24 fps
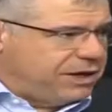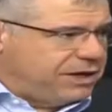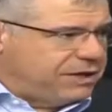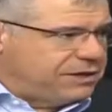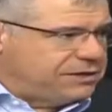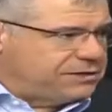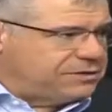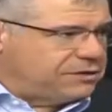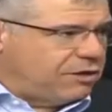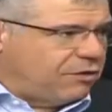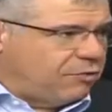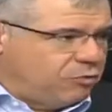
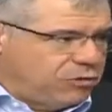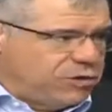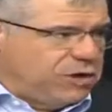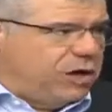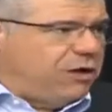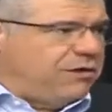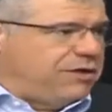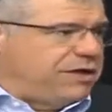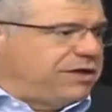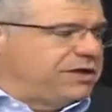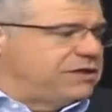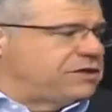Yeah. We
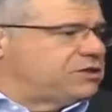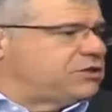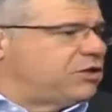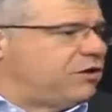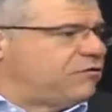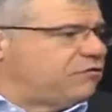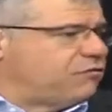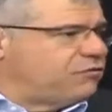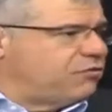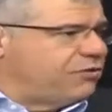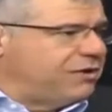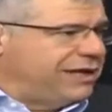know that it's
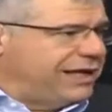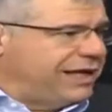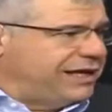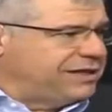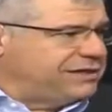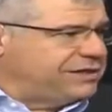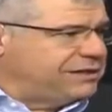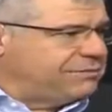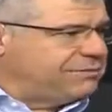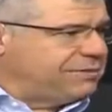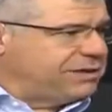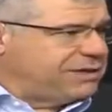software
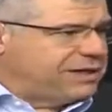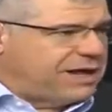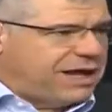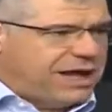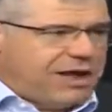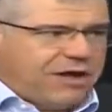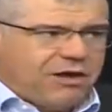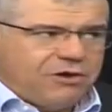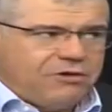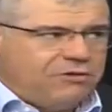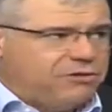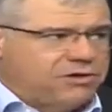related, but
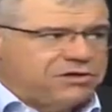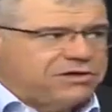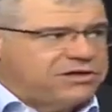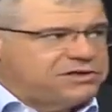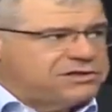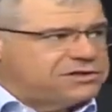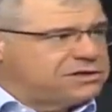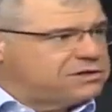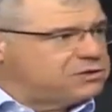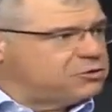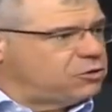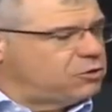how on earth
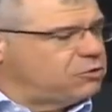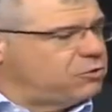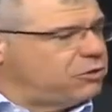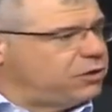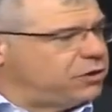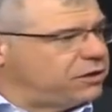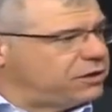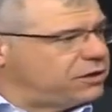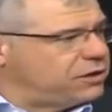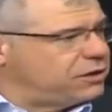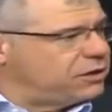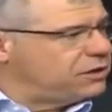does this all
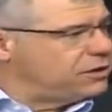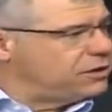work?